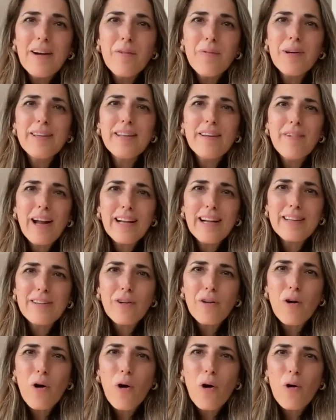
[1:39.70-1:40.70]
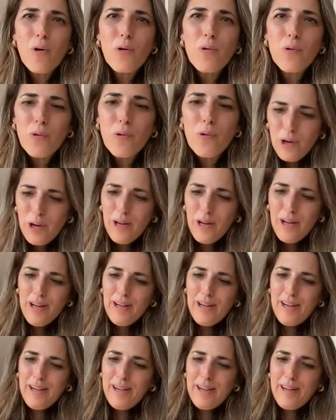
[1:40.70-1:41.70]
with director Olu
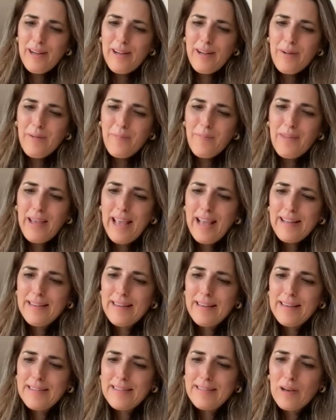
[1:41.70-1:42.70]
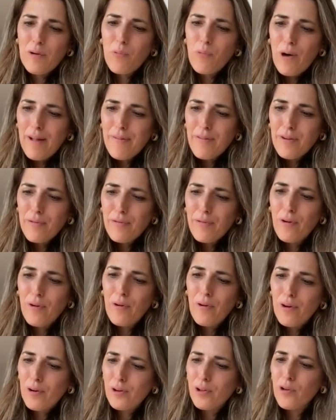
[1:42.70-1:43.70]
and his
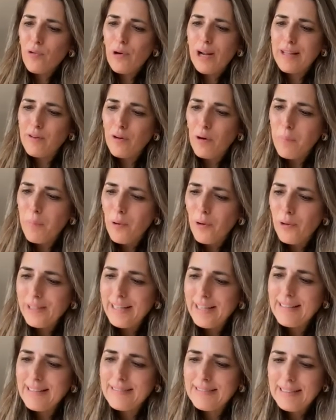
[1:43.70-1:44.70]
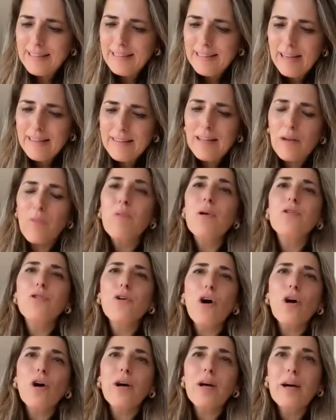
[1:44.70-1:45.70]
wonderful curator Moni Aisida. They will
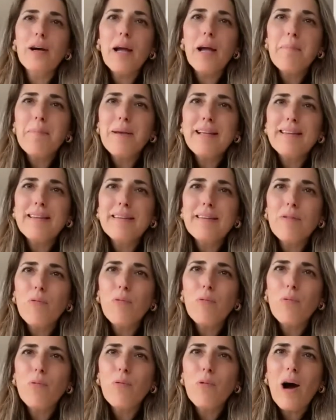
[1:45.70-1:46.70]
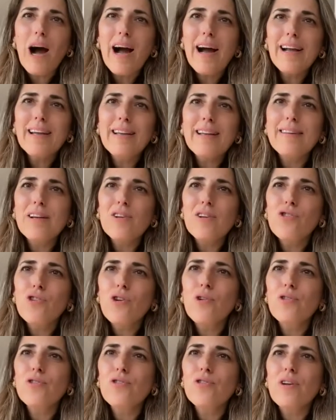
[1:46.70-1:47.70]
talk a bit why they
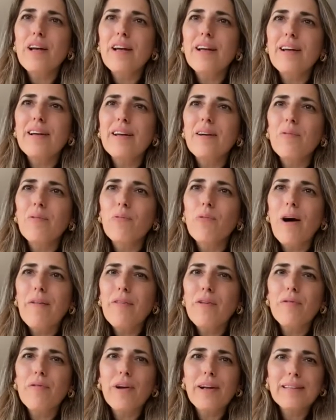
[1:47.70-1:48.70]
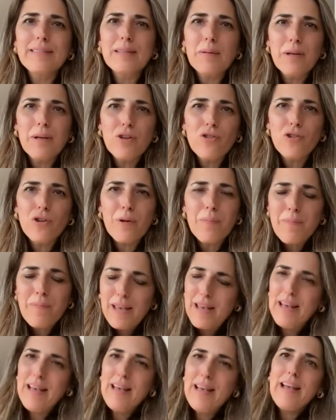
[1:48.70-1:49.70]
chose a wonderful exhibition
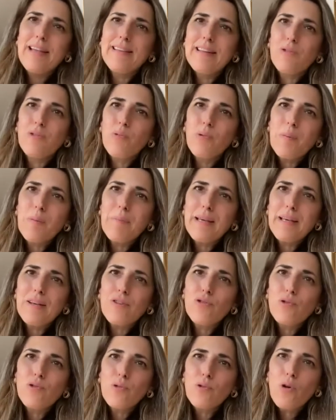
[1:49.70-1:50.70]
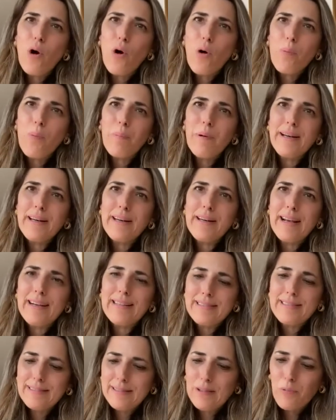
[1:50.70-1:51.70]
that will be soon open
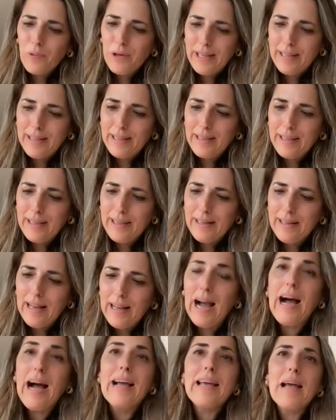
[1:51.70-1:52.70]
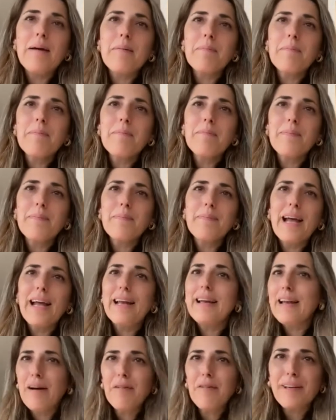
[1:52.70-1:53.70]
next week in I Am
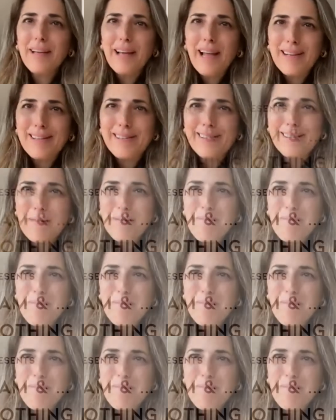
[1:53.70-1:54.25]
and Nothing Else.